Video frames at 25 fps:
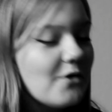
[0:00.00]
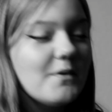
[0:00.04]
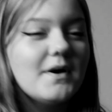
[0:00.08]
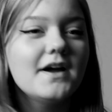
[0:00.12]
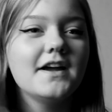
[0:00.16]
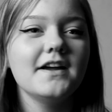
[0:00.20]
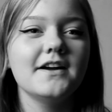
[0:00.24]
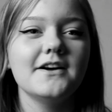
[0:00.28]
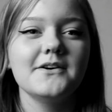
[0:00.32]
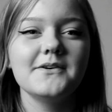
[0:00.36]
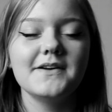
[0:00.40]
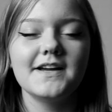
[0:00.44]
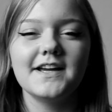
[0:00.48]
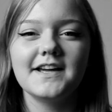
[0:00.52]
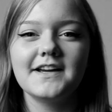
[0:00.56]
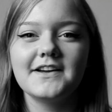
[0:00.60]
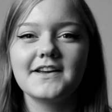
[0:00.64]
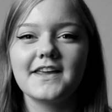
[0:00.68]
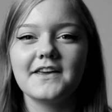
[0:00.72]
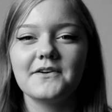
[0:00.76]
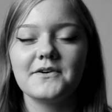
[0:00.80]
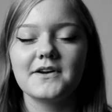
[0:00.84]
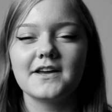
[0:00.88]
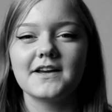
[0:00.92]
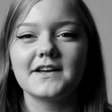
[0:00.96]
wait,
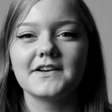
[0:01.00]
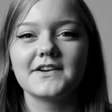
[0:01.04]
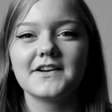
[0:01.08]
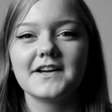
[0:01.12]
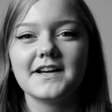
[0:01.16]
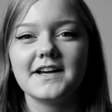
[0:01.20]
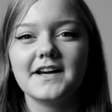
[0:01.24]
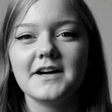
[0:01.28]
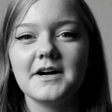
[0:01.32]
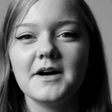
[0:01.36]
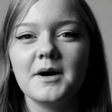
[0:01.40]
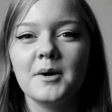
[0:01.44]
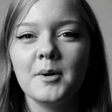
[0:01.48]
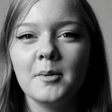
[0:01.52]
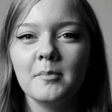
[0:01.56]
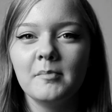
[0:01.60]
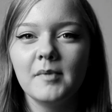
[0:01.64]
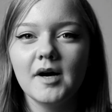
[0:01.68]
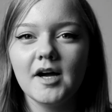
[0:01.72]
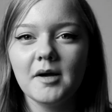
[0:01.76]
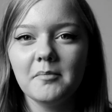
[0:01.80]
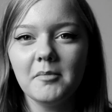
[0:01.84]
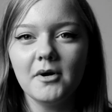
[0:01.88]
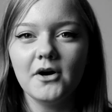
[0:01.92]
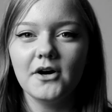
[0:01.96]
okay.
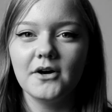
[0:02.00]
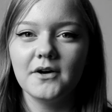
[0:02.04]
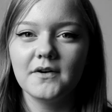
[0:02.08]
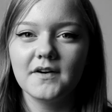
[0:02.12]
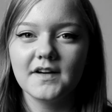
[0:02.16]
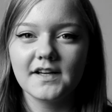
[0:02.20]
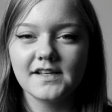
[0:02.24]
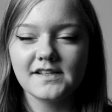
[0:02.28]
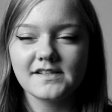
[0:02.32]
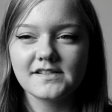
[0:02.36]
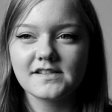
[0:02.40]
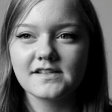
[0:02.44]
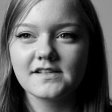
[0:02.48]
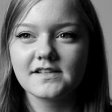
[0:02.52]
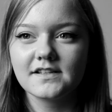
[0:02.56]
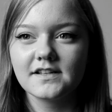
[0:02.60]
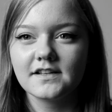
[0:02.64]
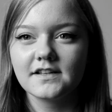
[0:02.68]
My motto is,